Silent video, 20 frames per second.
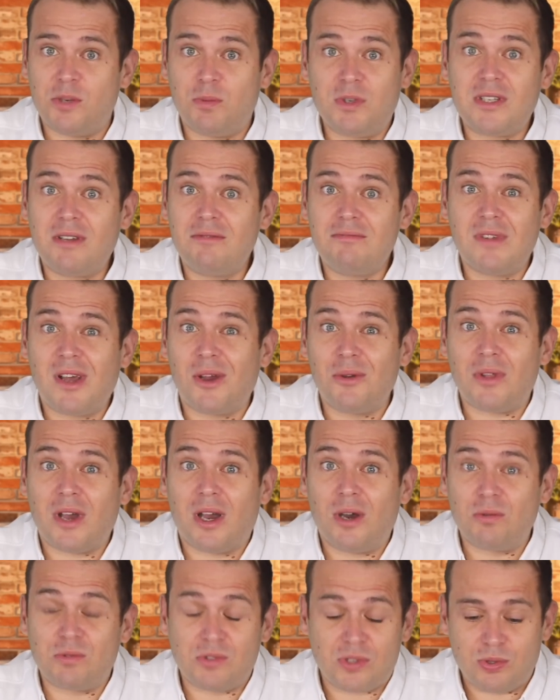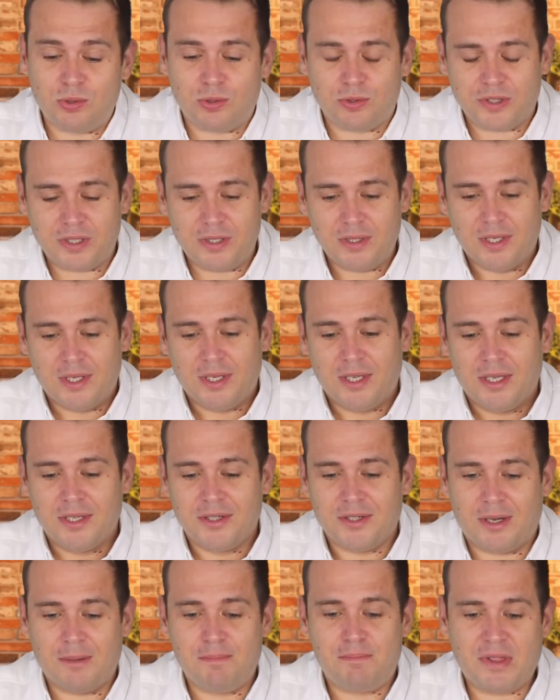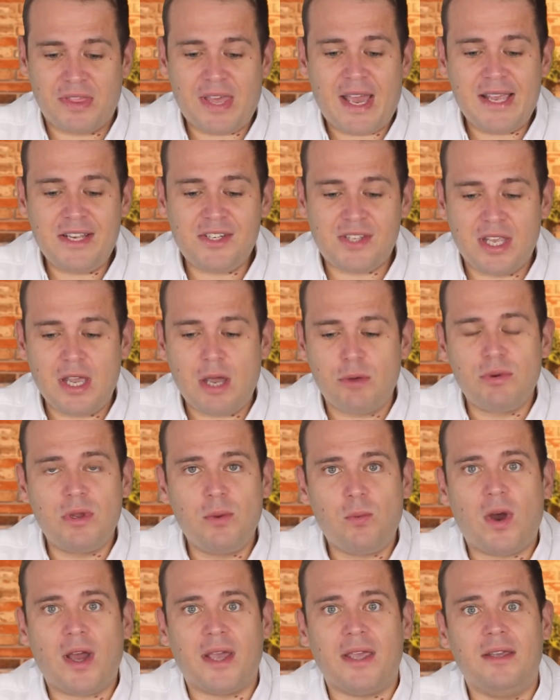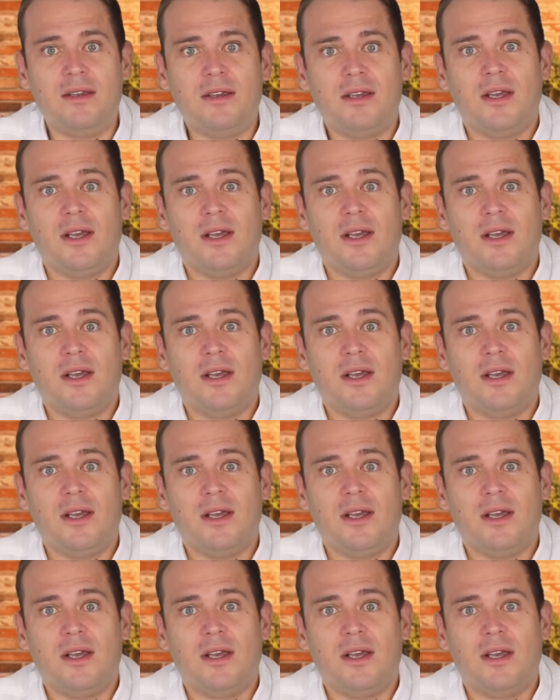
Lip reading: We don't know the whole story. Right, but that is the only way